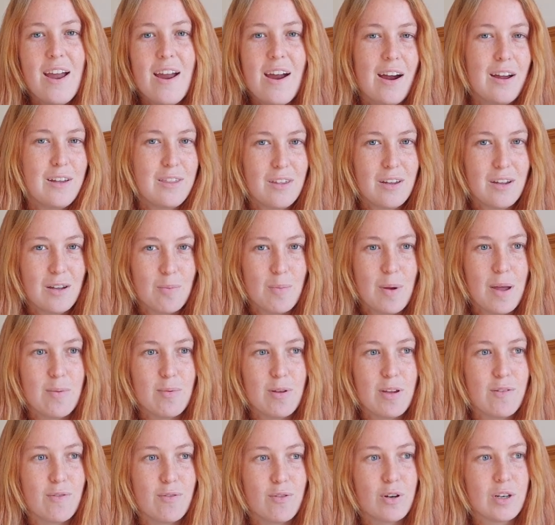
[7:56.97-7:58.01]
I think
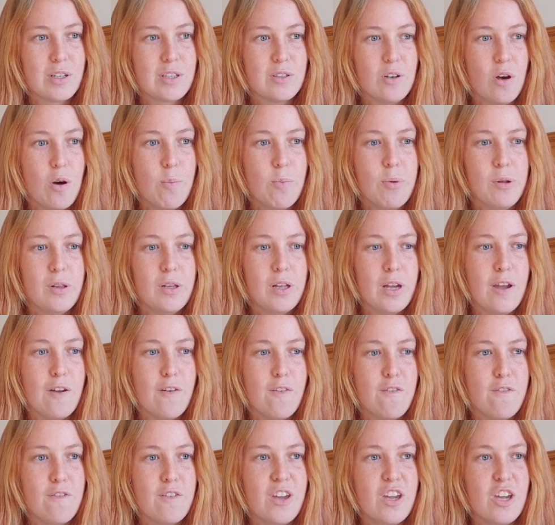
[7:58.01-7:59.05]
maybe for example if
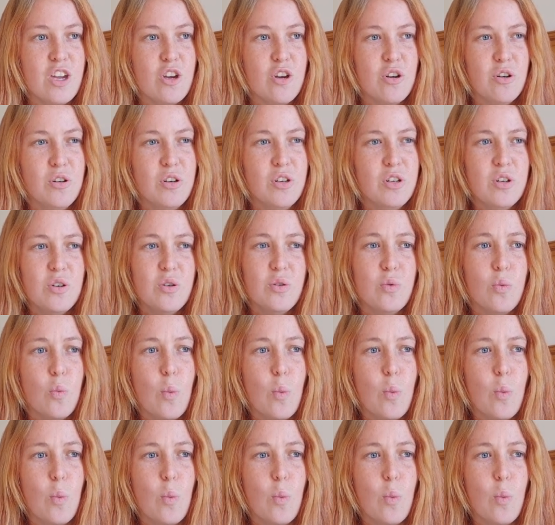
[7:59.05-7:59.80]
you do